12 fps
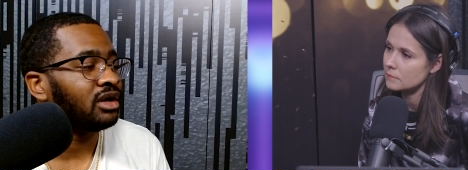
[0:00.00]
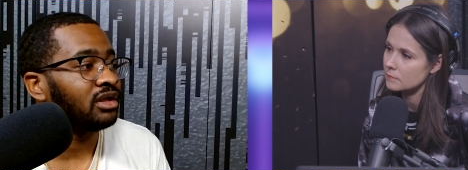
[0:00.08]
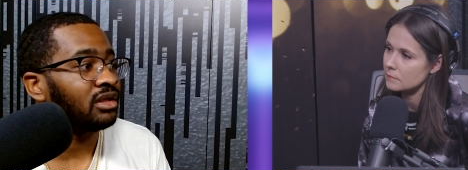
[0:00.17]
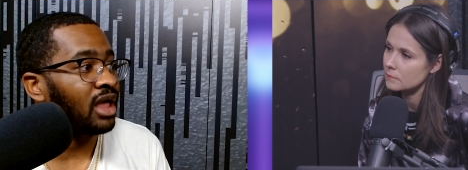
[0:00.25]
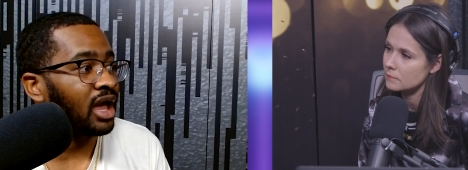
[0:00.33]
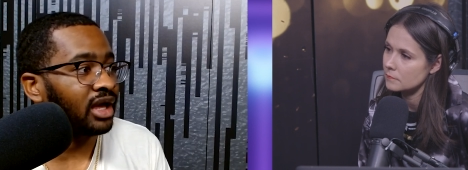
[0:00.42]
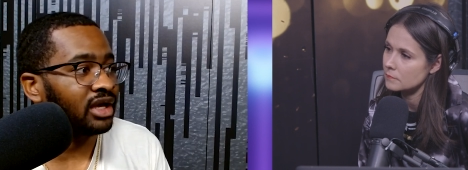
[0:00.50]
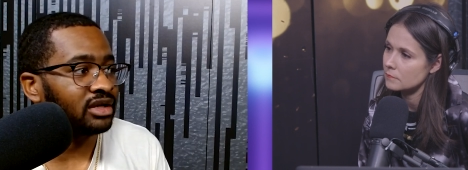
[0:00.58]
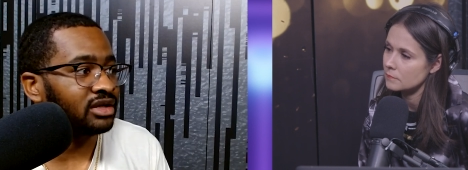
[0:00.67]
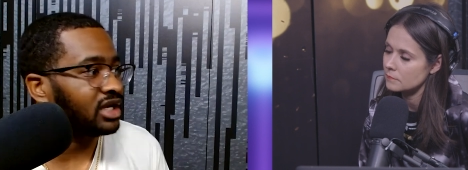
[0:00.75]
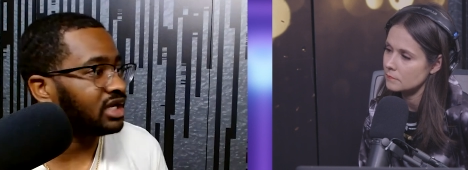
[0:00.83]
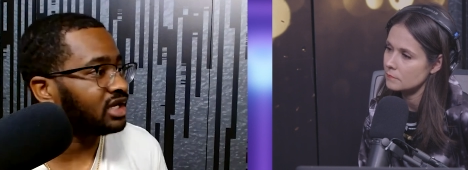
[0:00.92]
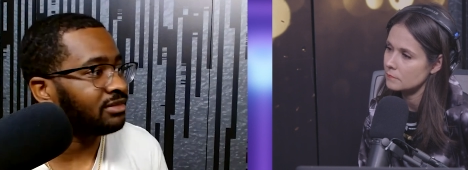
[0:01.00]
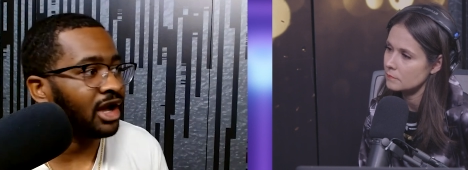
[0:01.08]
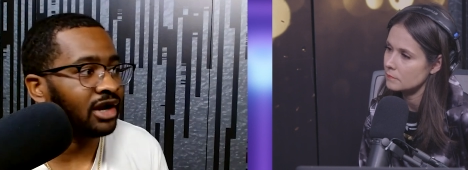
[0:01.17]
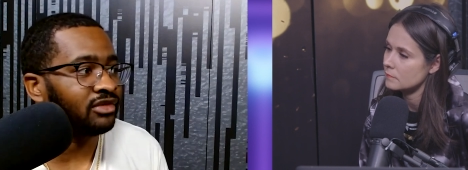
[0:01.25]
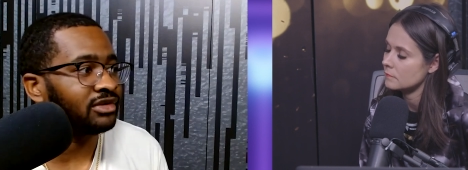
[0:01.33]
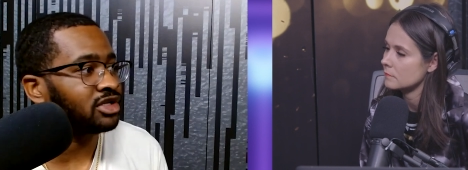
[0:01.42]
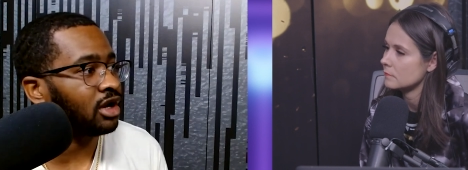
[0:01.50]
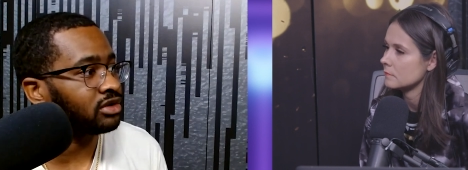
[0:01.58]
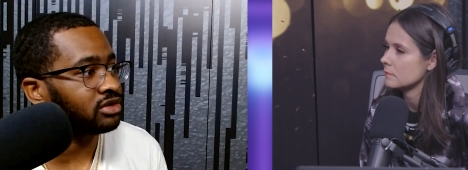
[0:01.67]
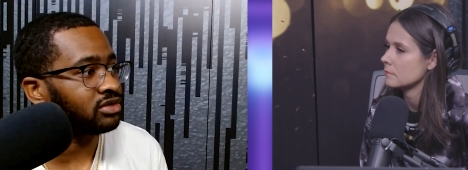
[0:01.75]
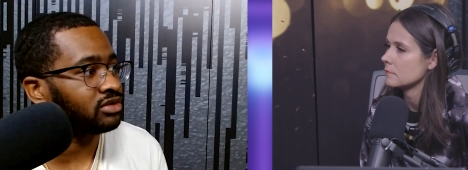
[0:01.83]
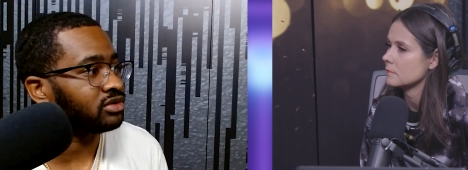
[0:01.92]
Speaker 1: like anybody we talked
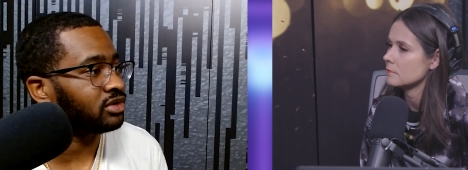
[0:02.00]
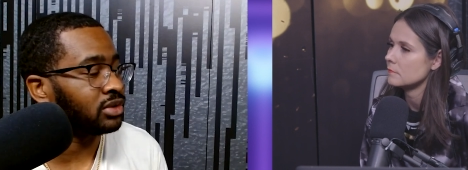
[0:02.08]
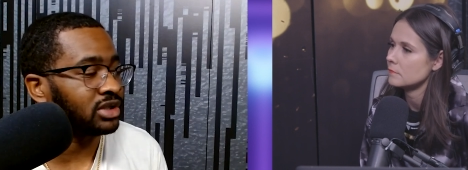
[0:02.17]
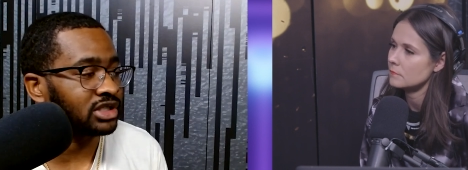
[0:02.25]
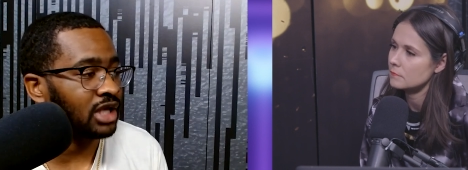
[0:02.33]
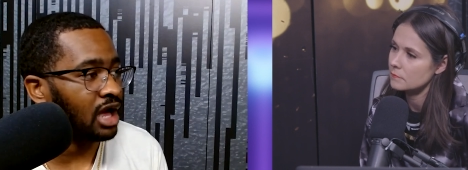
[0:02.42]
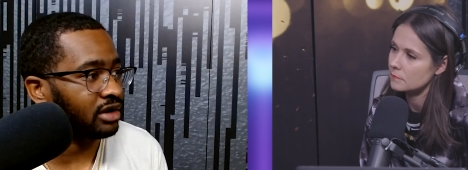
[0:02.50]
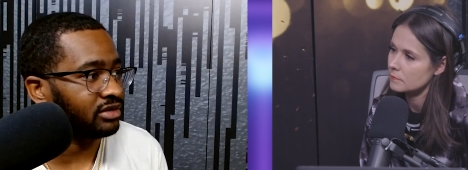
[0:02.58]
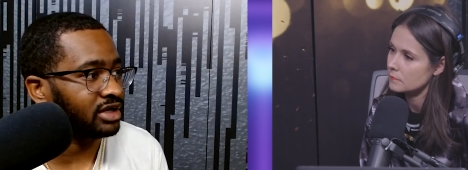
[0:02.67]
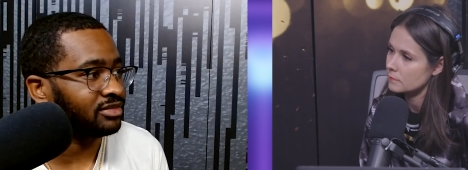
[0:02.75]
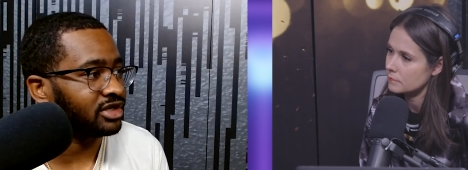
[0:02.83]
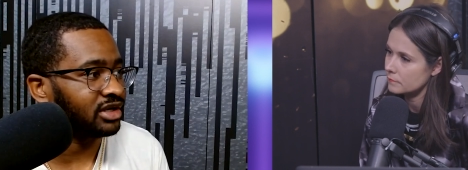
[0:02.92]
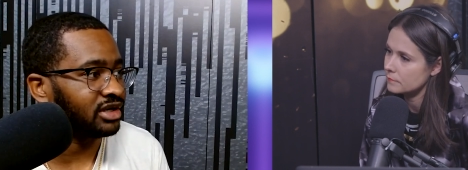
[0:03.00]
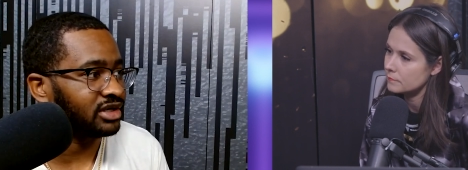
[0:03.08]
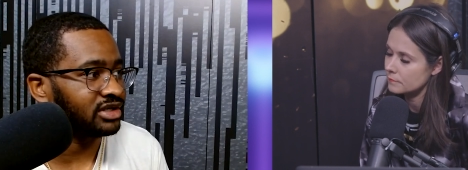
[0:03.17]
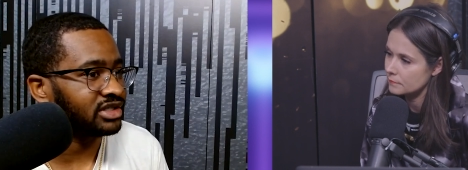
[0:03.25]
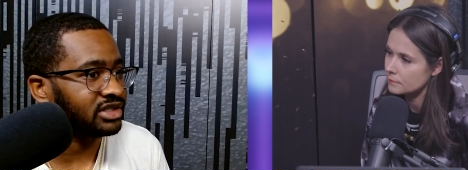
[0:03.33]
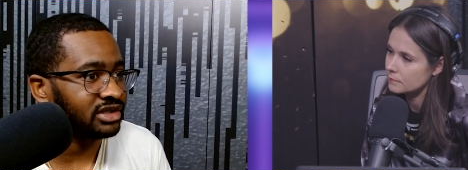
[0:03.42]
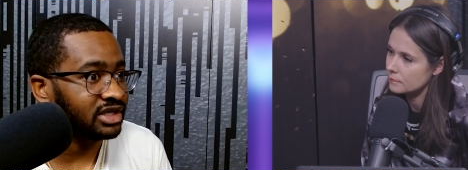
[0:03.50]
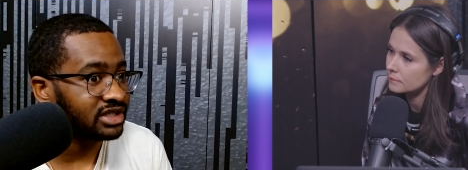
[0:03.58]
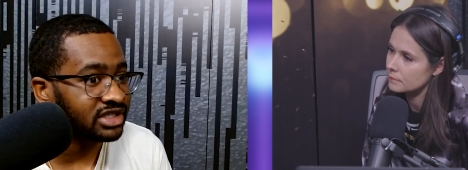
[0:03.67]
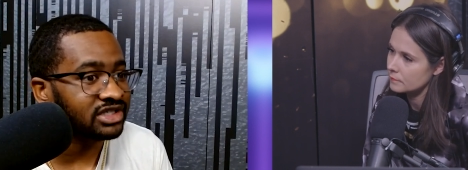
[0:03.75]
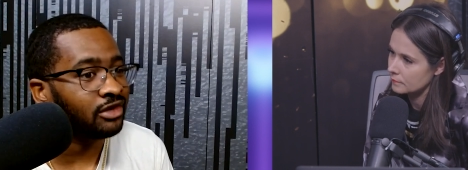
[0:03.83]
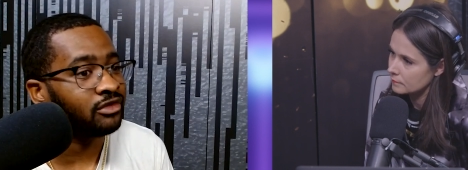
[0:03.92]
through through this lottery because this
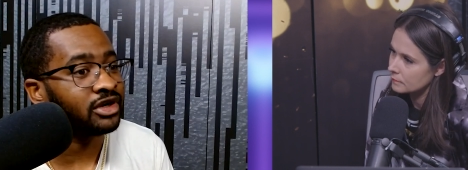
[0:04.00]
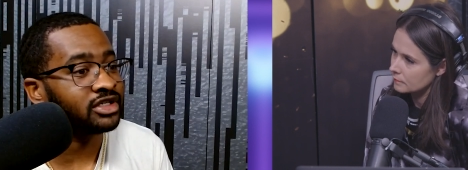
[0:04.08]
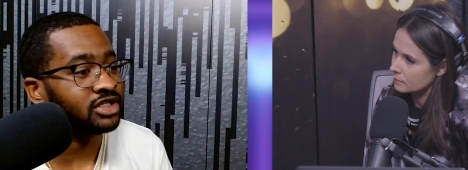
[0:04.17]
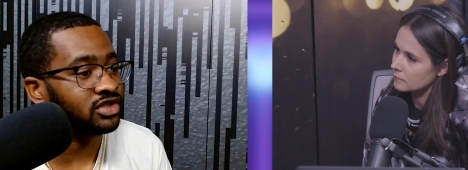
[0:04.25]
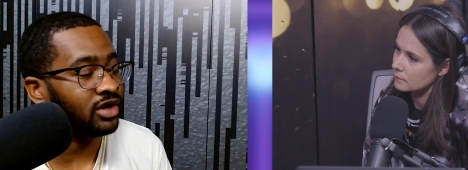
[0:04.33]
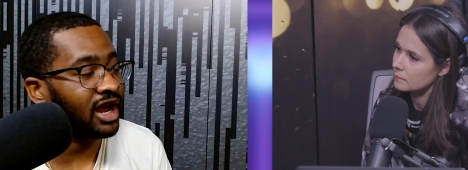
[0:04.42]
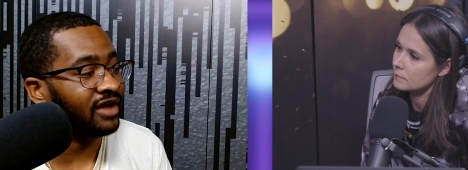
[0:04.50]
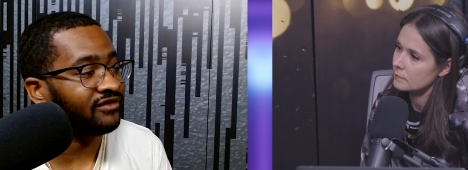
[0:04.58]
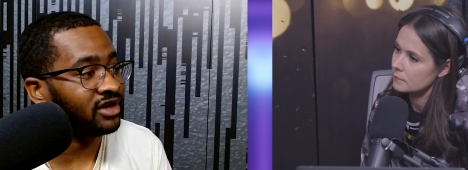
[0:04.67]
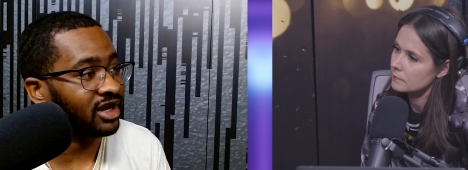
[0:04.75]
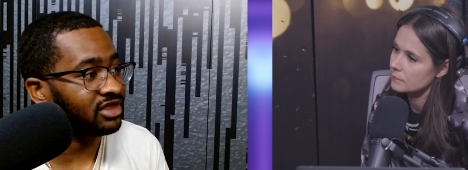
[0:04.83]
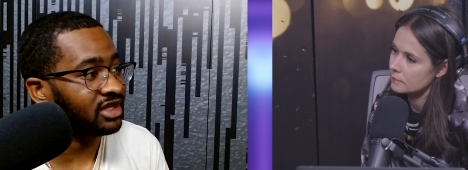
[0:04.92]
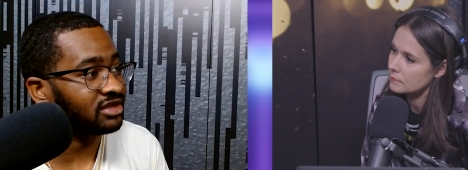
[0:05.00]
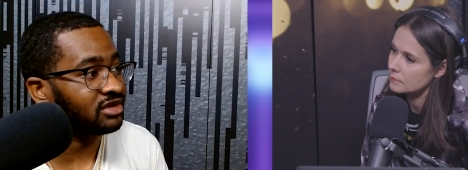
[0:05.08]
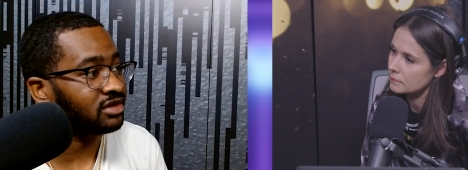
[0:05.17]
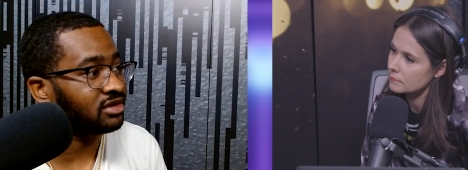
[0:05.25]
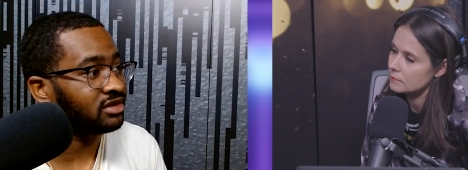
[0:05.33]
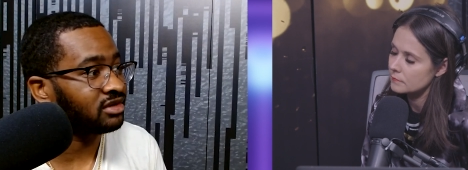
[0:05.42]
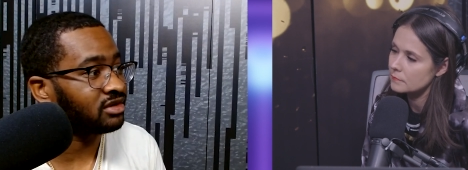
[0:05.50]
is a rich draft, and I think the